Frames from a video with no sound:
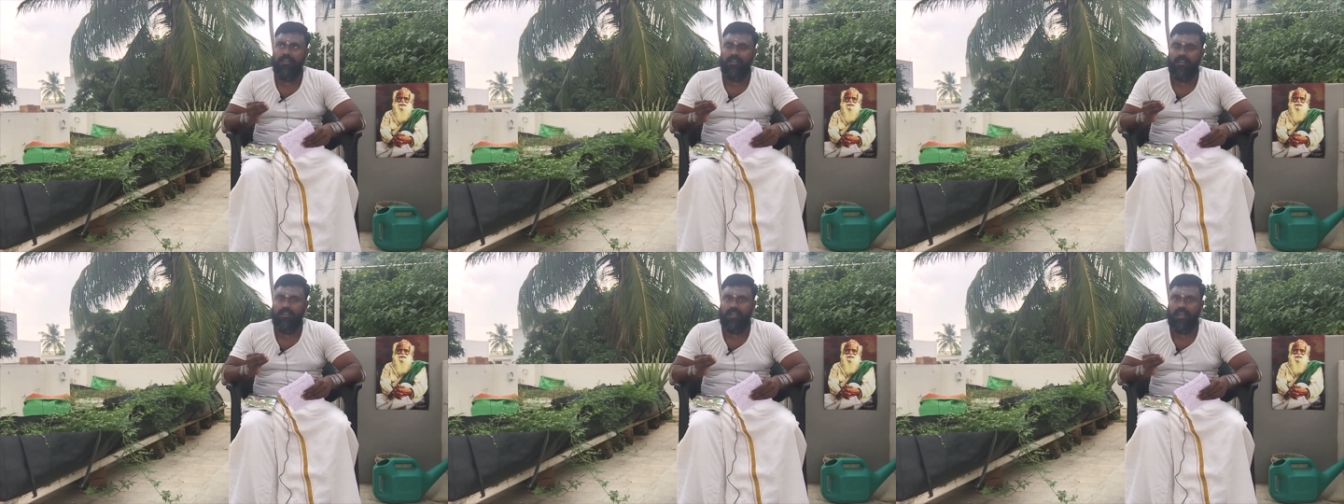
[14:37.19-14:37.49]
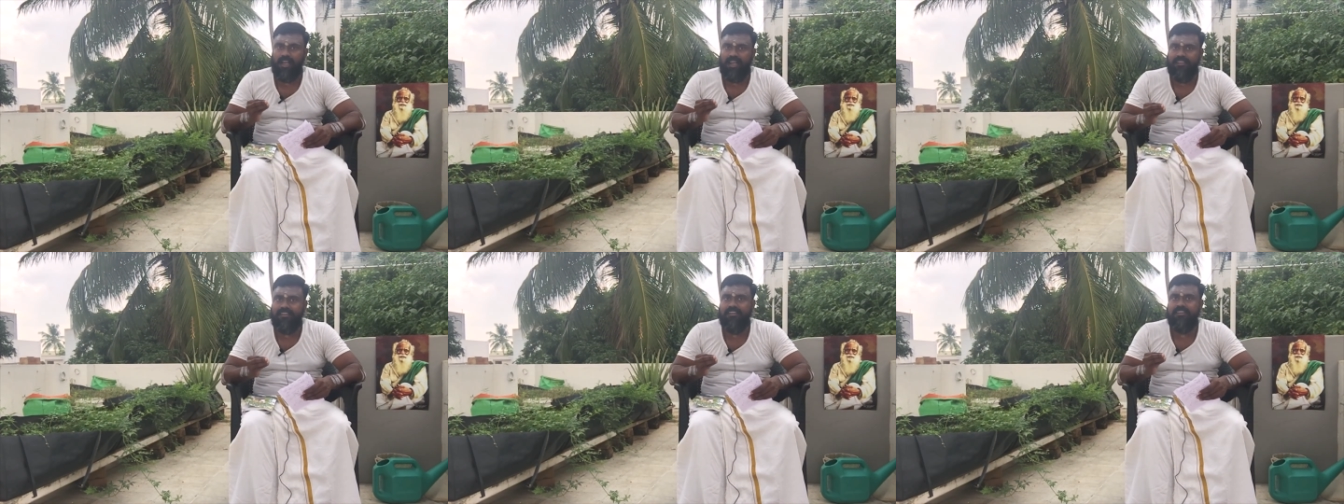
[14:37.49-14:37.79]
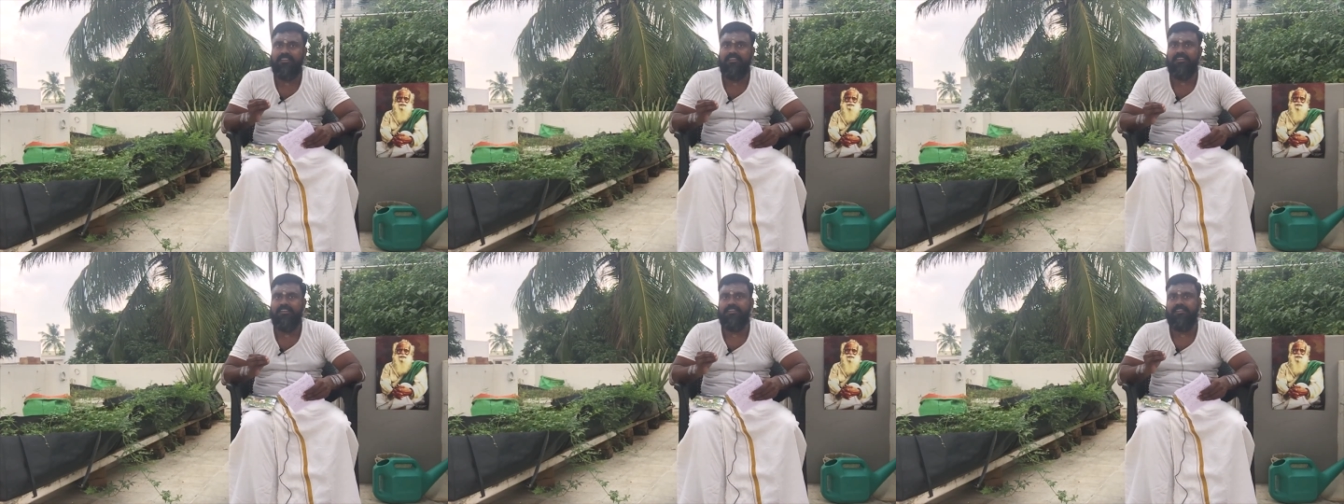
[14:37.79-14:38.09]
the
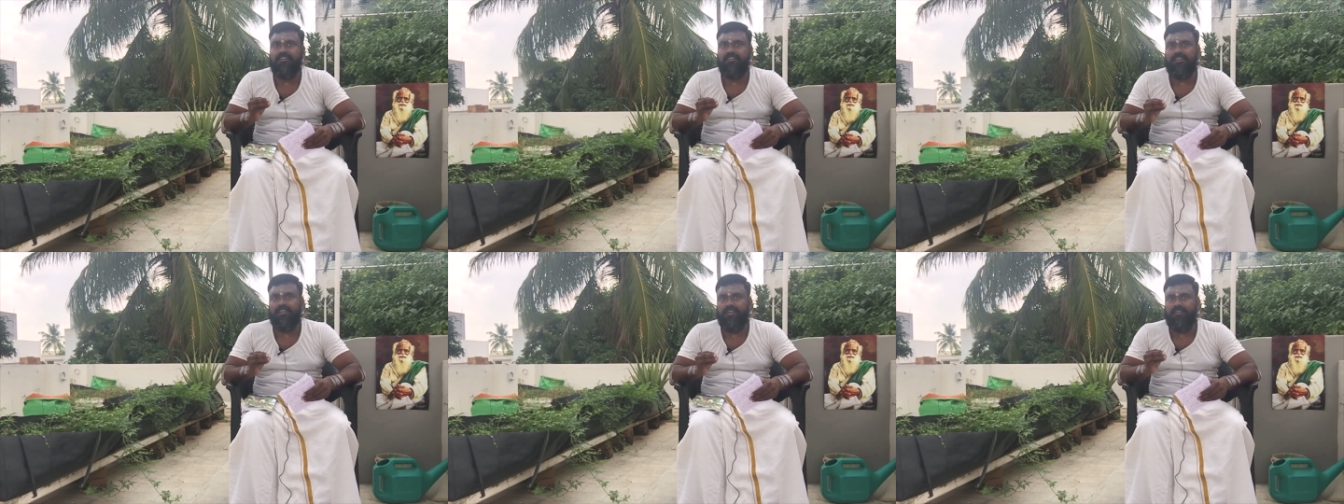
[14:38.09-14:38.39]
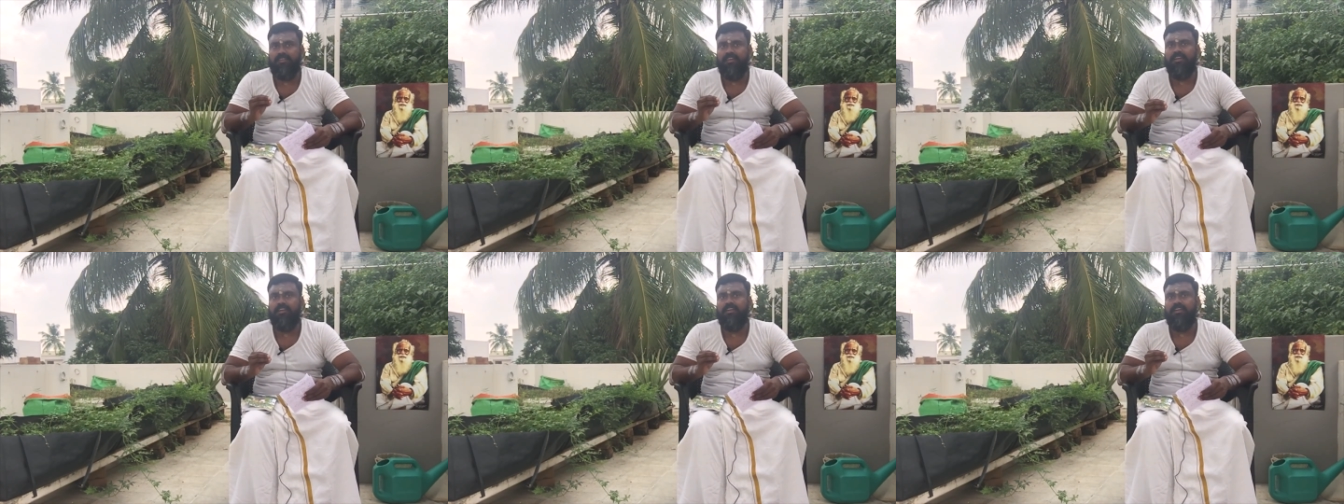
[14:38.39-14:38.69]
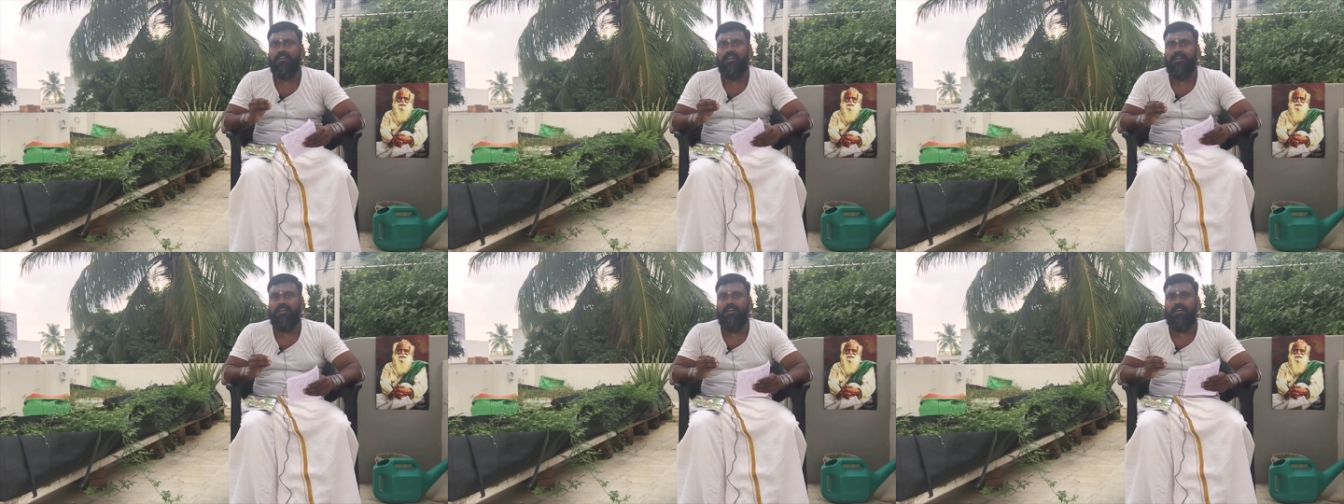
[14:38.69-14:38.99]
ancestors
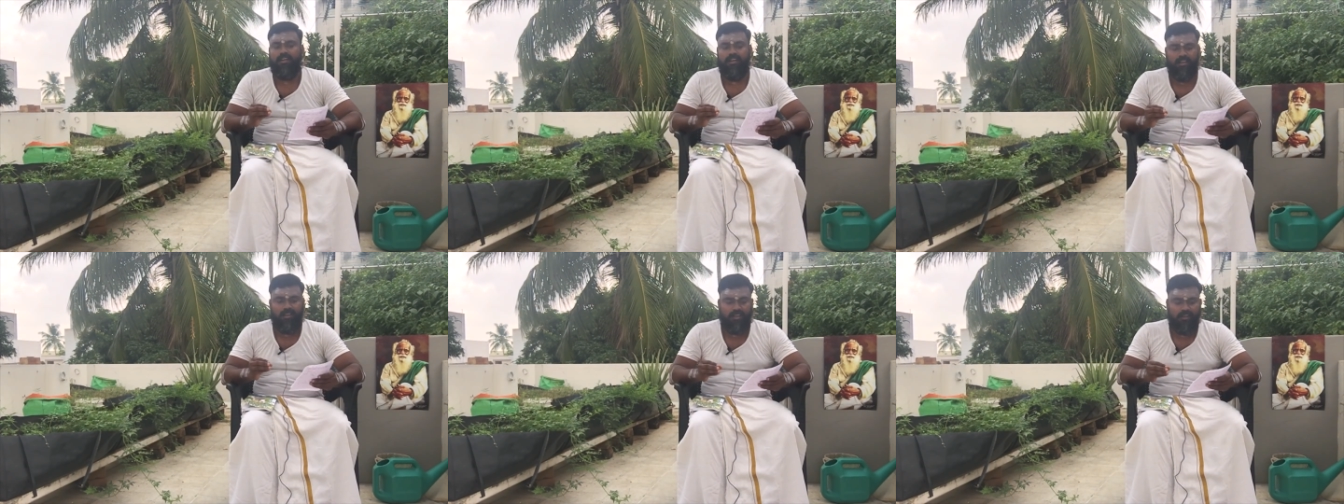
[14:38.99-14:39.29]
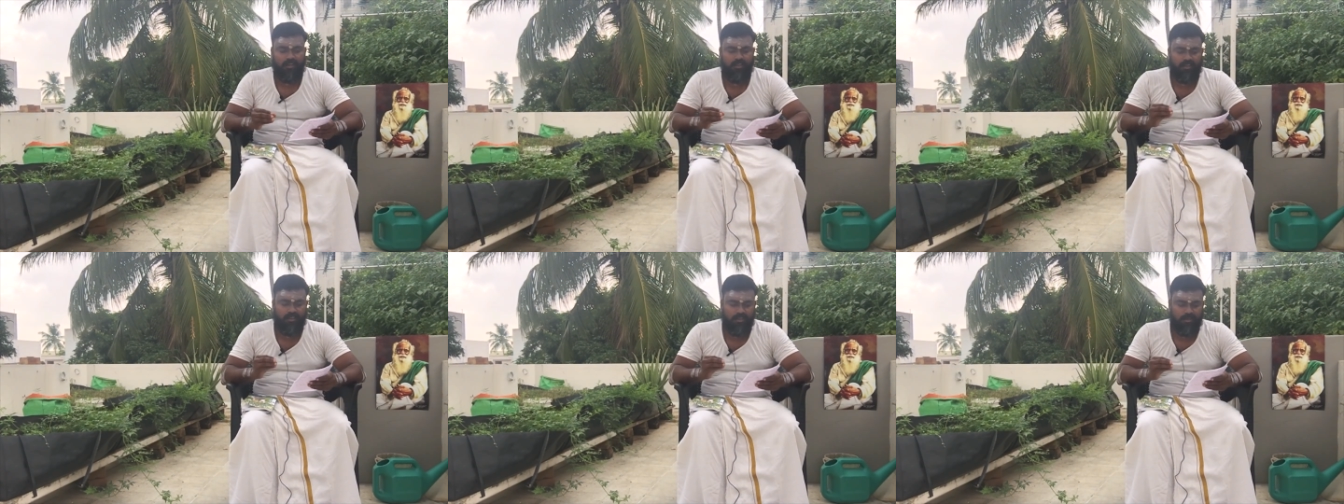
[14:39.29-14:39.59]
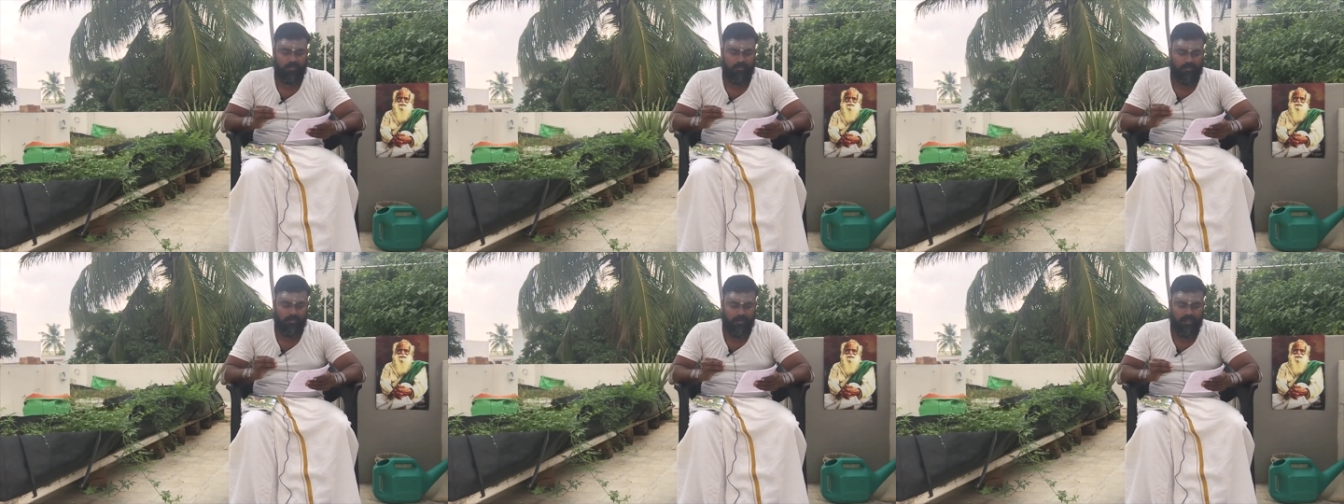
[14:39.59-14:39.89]
given uh,
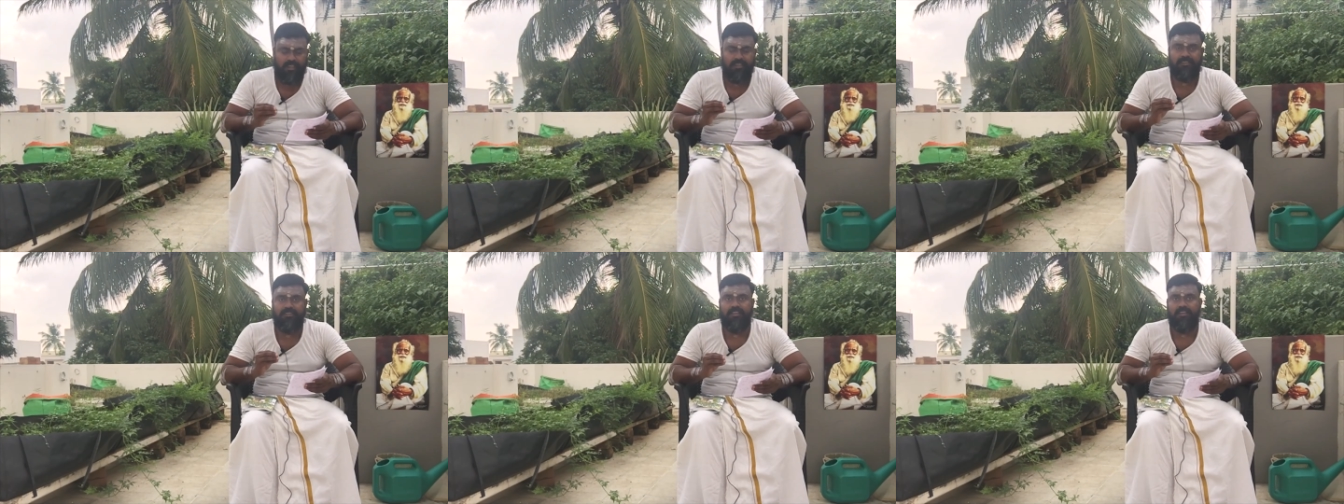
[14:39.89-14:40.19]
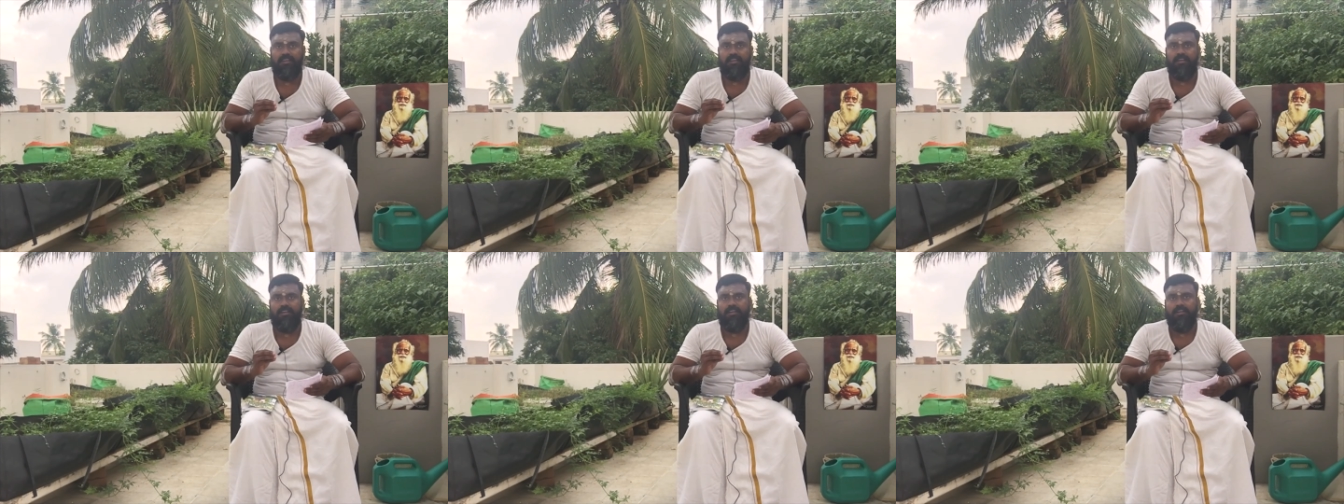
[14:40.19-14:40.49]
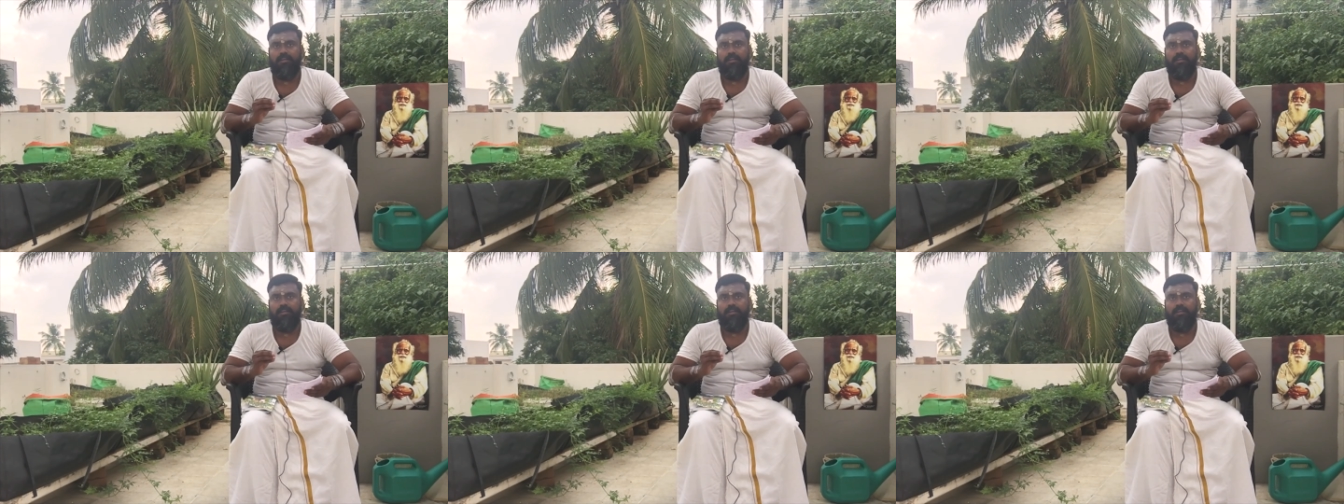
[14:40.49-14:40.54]
medicine